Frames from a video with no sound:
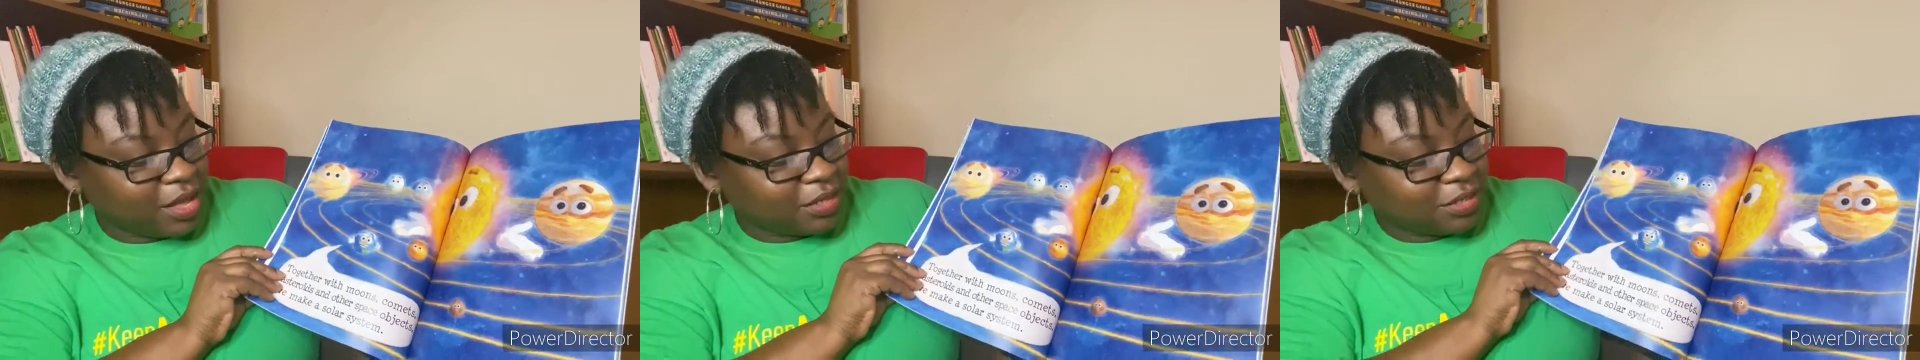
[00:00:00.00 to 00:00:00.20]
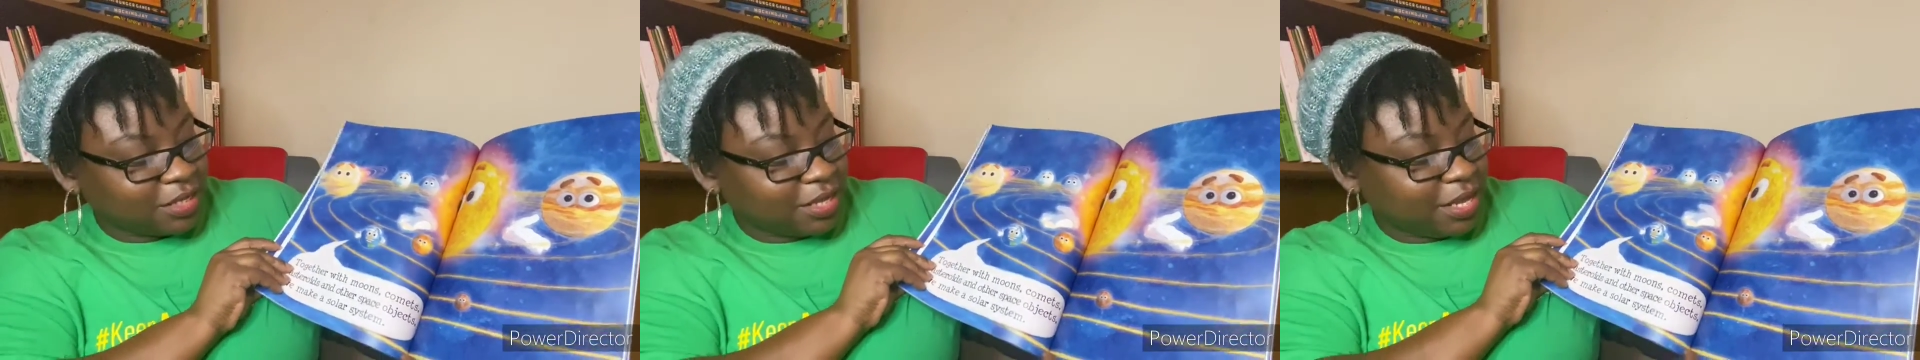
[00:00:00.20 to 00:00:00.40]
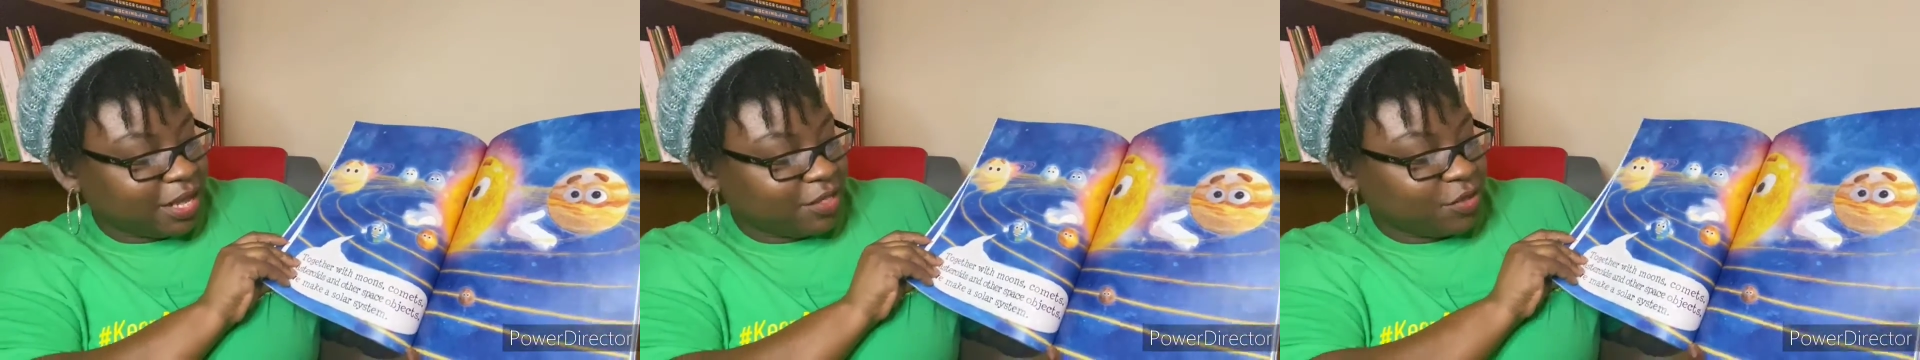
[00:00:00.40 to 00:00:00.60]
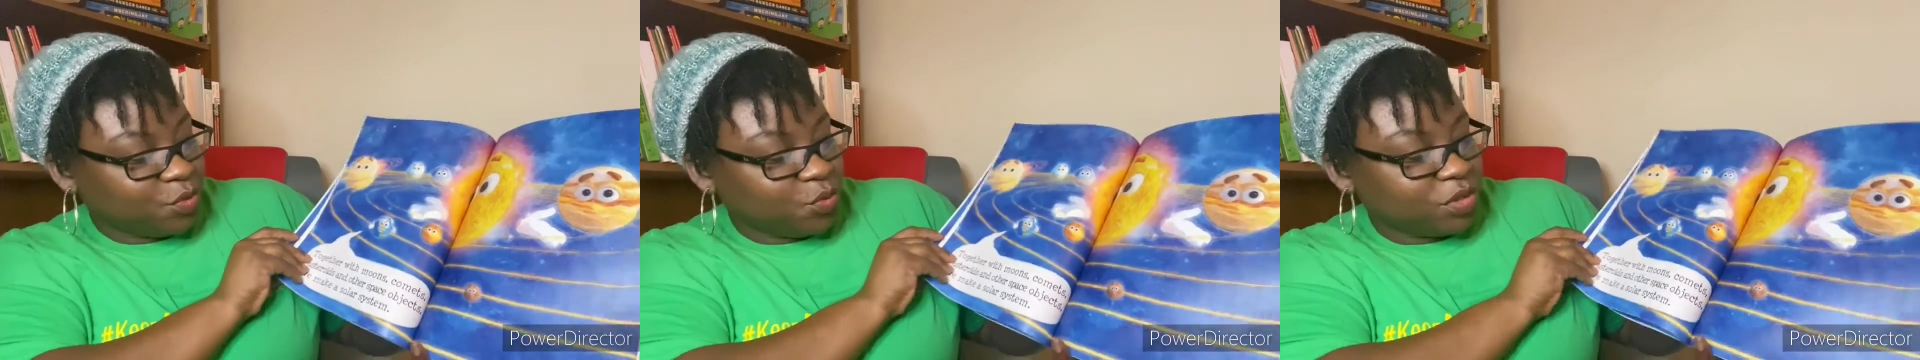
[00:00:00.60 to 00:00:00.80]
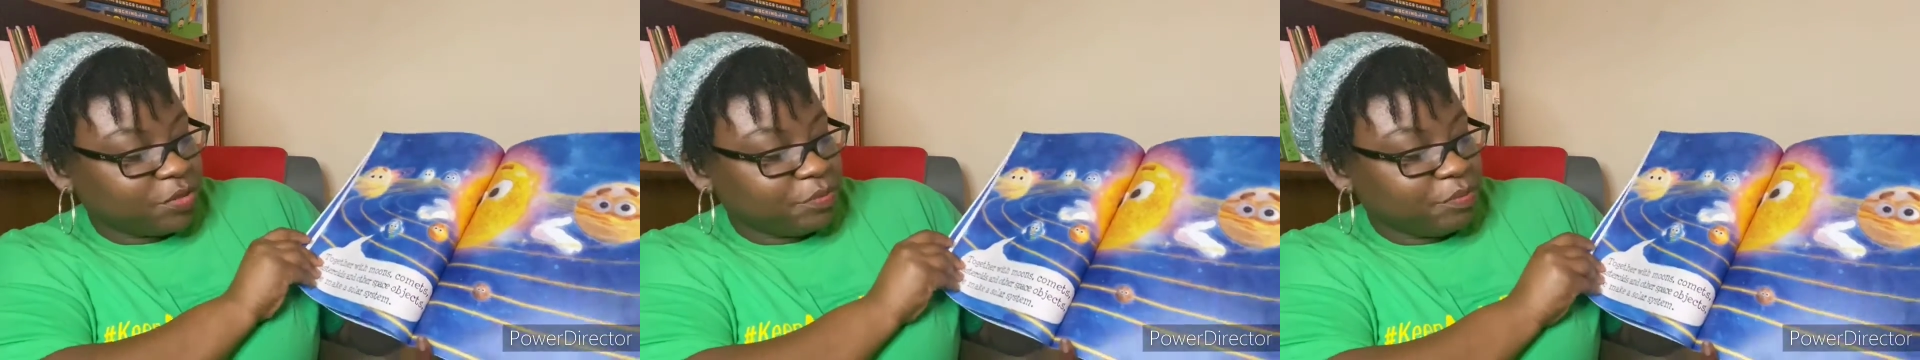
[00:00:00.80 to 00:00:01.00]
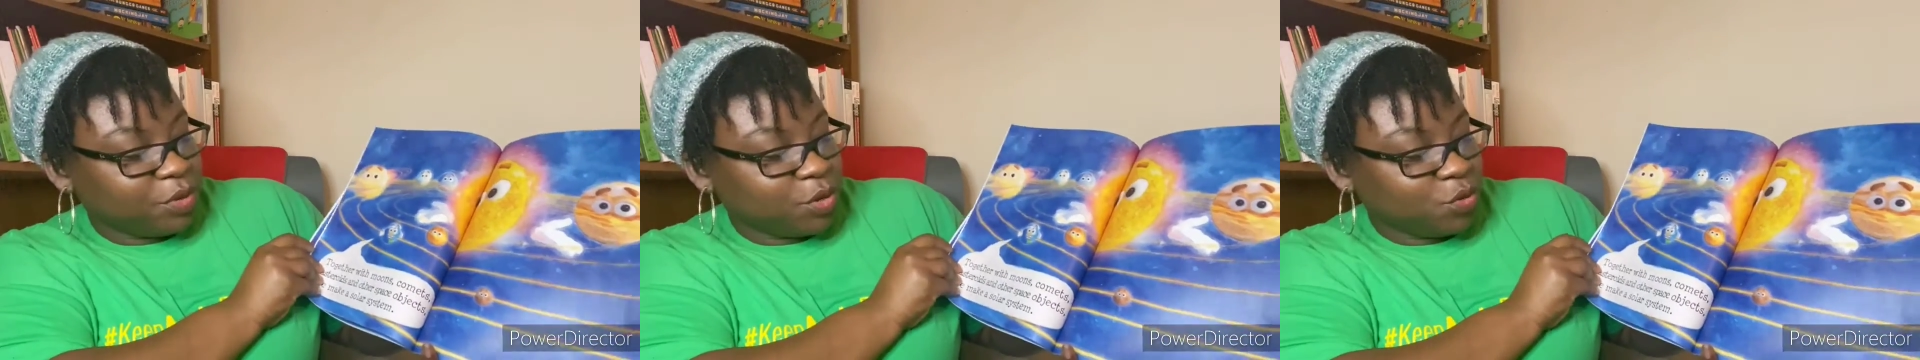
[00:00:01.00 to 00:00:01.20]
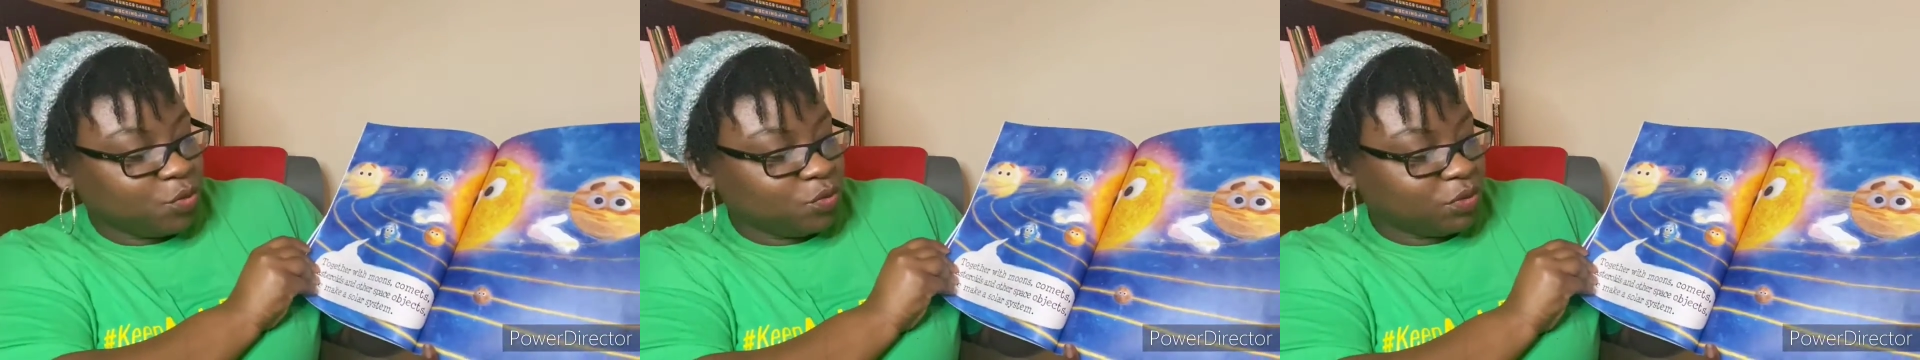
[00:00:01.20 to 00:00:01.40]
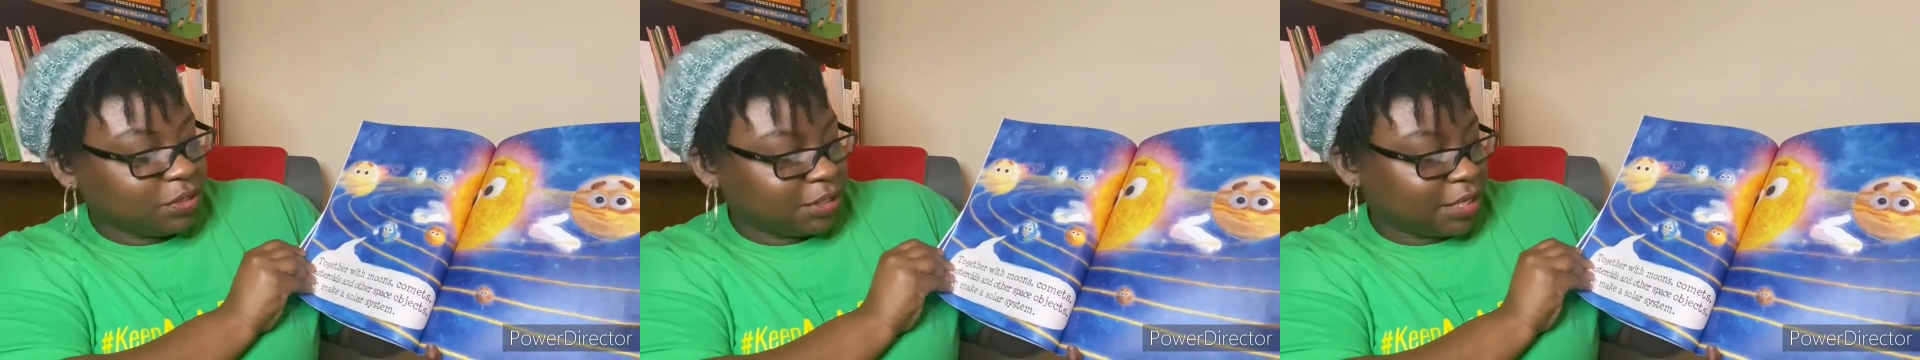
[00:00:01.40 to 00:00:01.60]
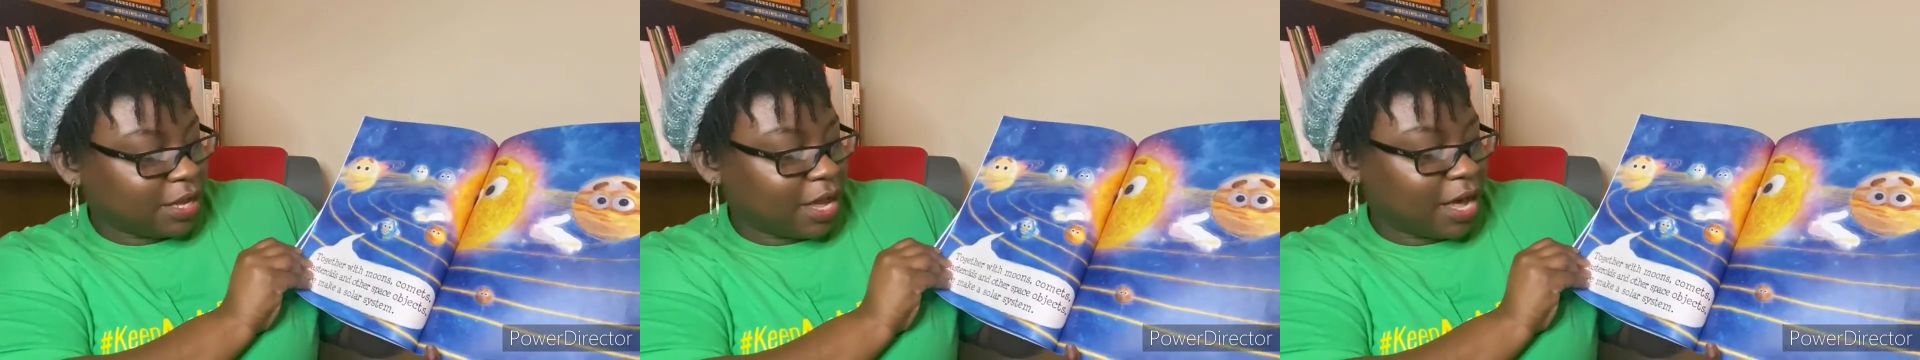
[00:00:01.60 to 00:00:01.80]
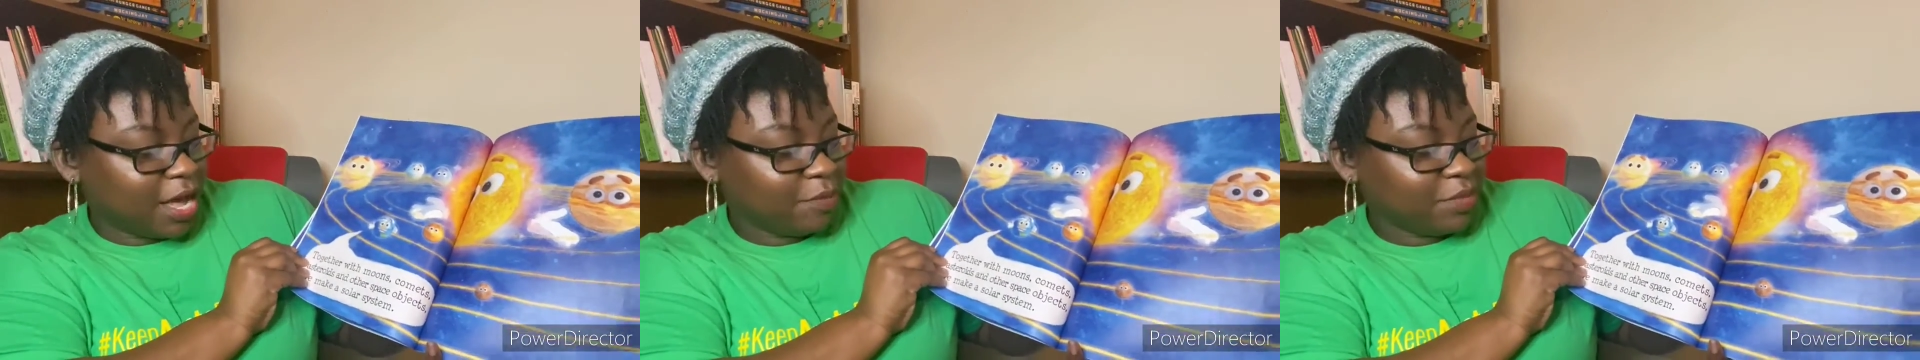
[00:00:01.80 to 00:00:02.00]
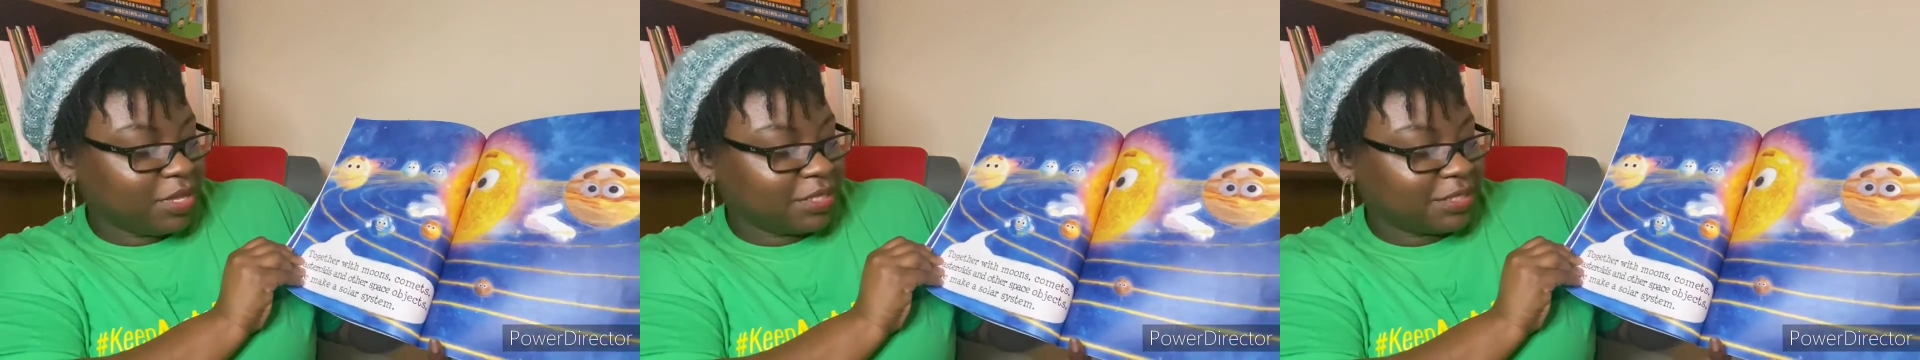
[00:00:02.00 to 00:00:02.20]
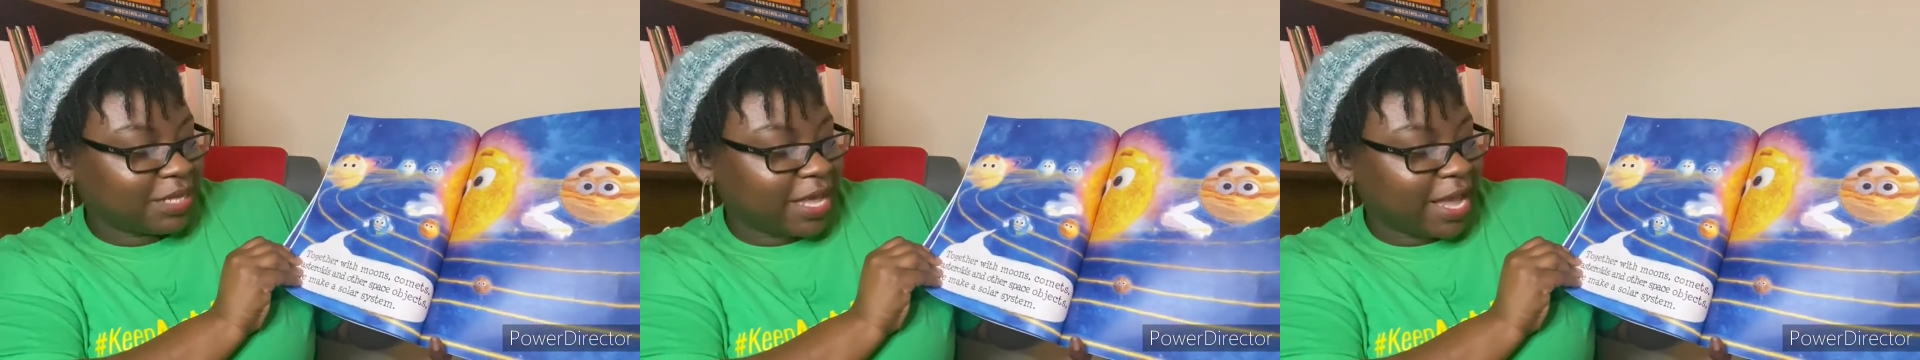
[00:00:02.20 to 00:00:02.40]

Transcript: Together with moons, comets,